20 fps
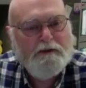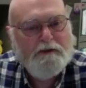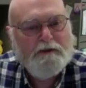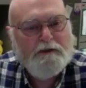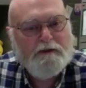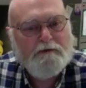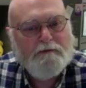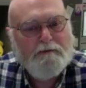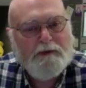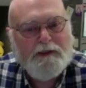
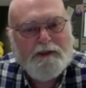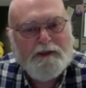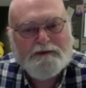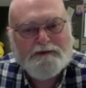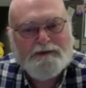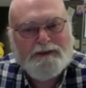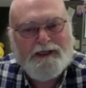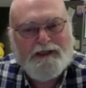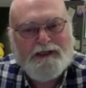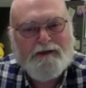Um, and
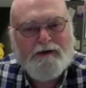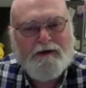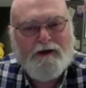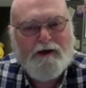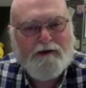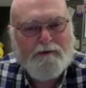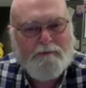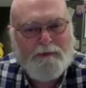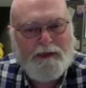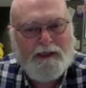it's not an
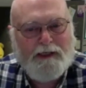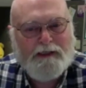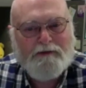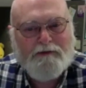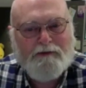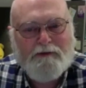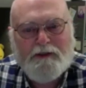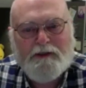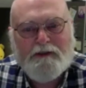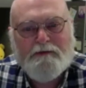automatic
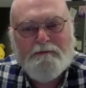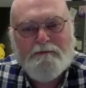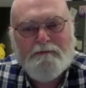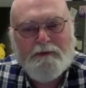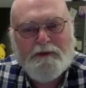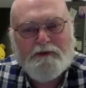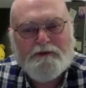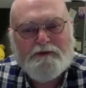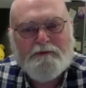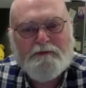thing,
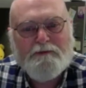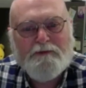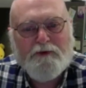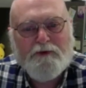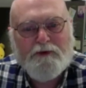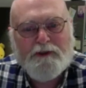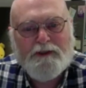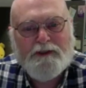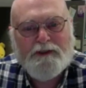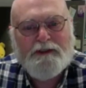but it's a
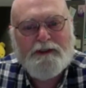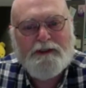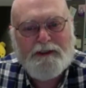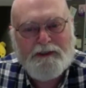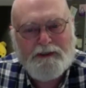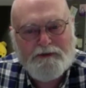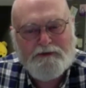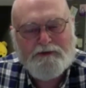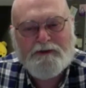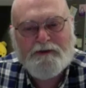pretty
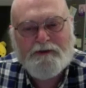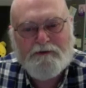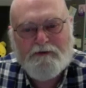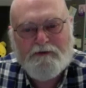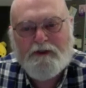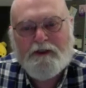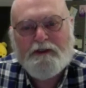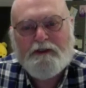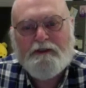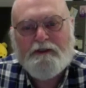easy
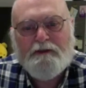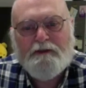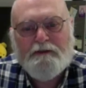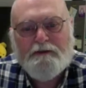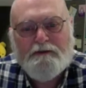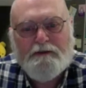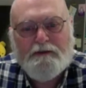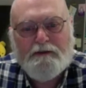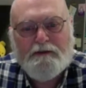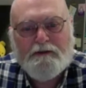thing,
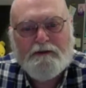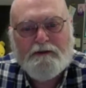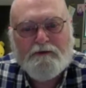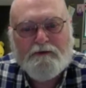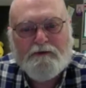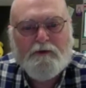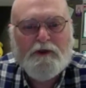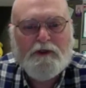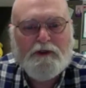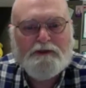uh,
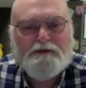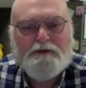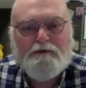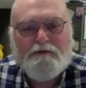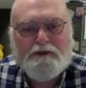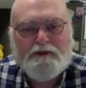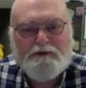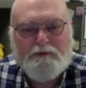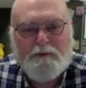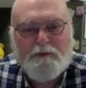
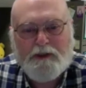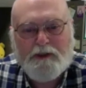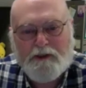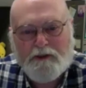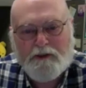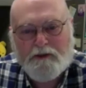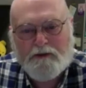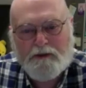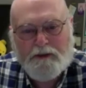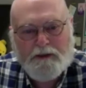relatively
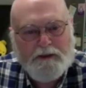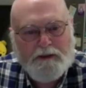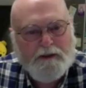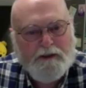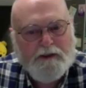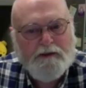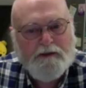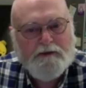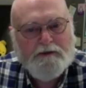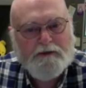speaking.
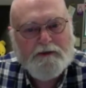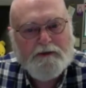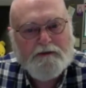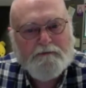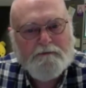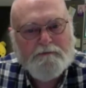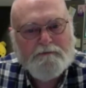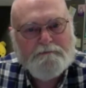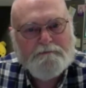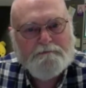
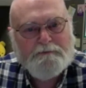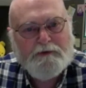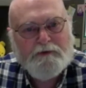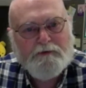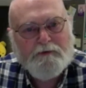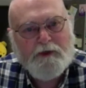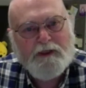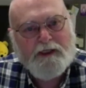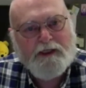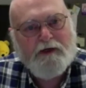Um,
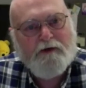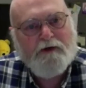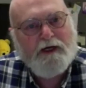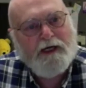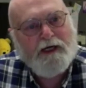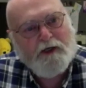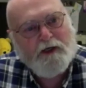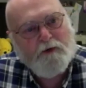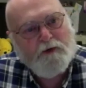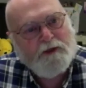right now,
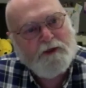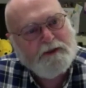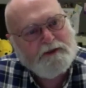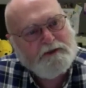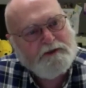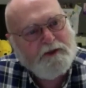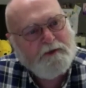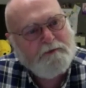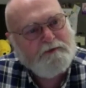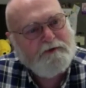Iowa
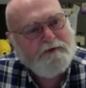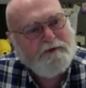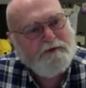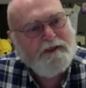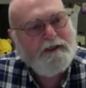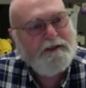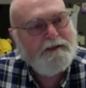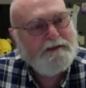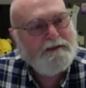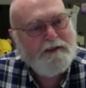accepts
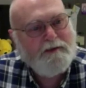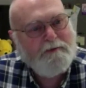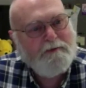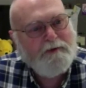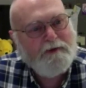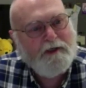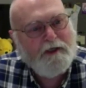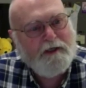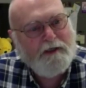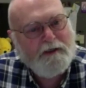the
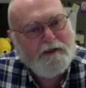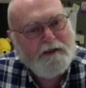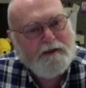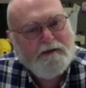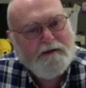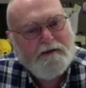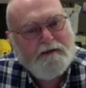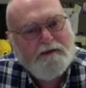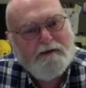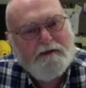EdTPA
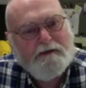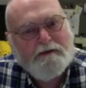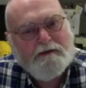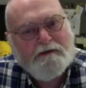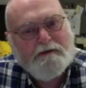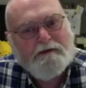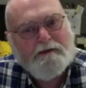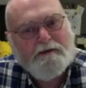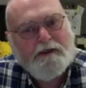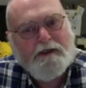
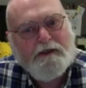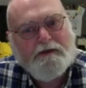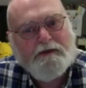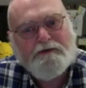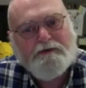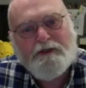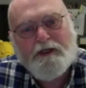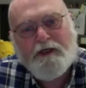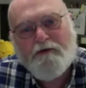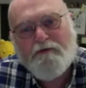uh,
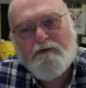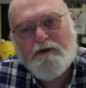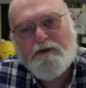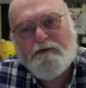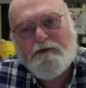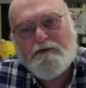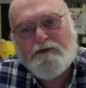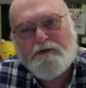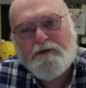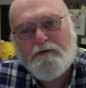as
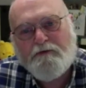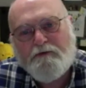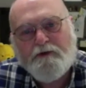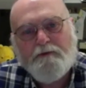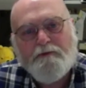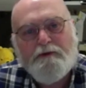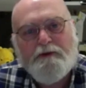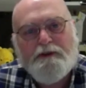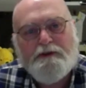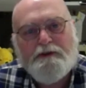evidence of
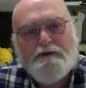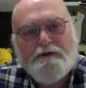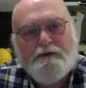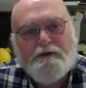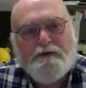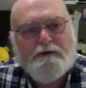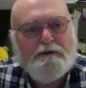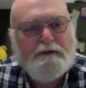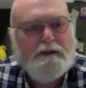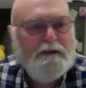
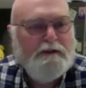completion